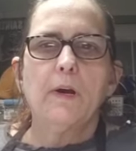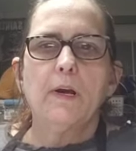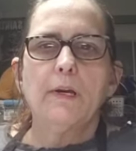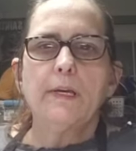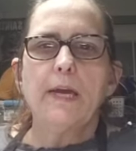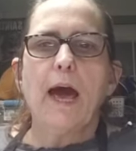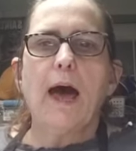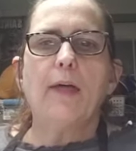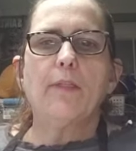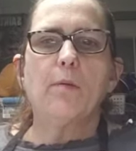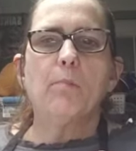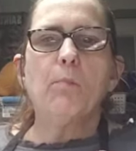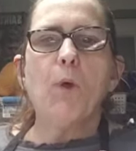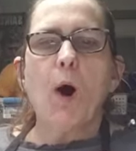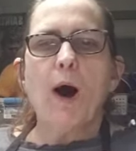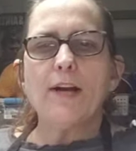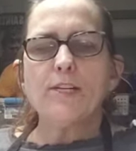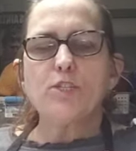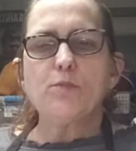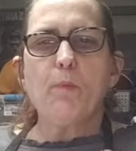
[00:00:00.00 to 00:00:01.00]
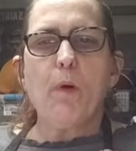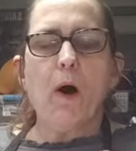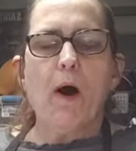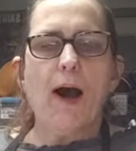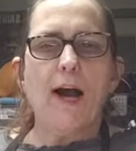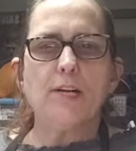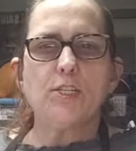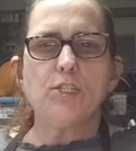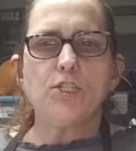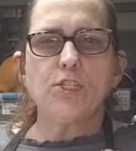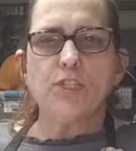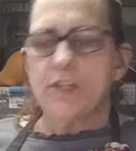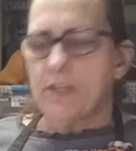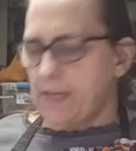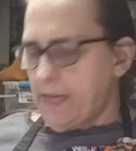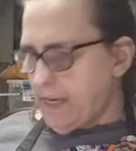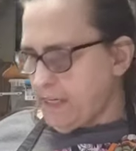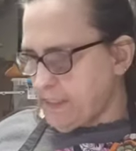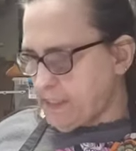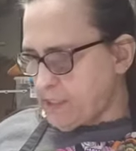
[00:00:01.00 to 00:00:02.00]
Yeah, the Mod Podge,
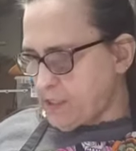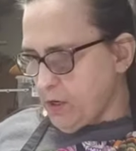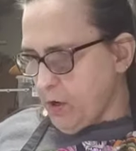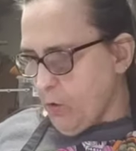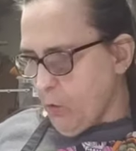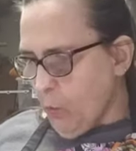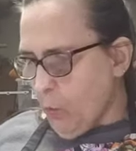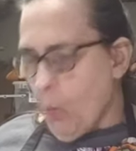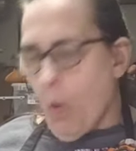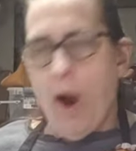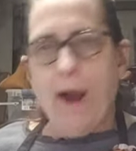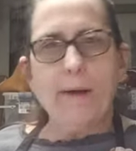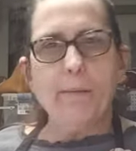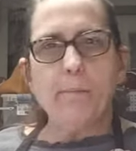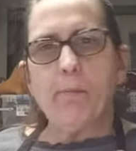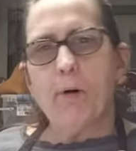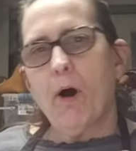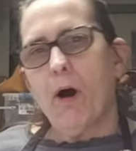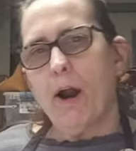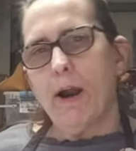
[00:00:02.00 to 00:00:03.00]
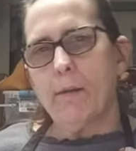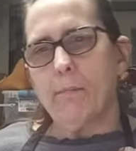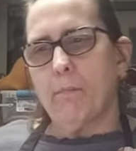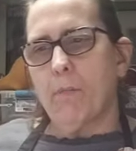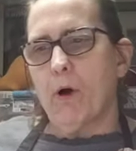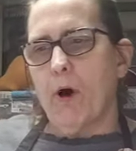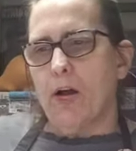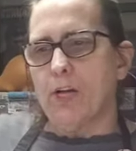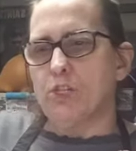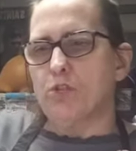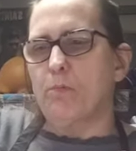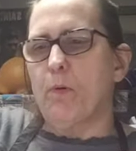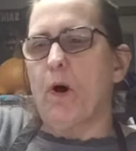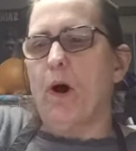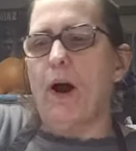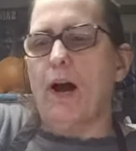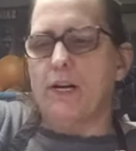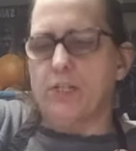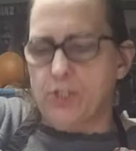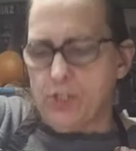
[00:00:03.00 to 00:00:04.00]
it's 1 part Mod
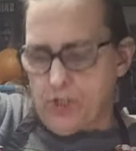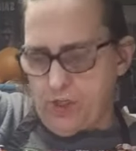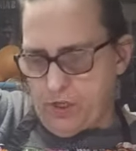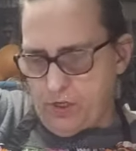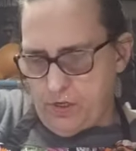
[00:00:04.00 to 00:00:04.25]
Podge,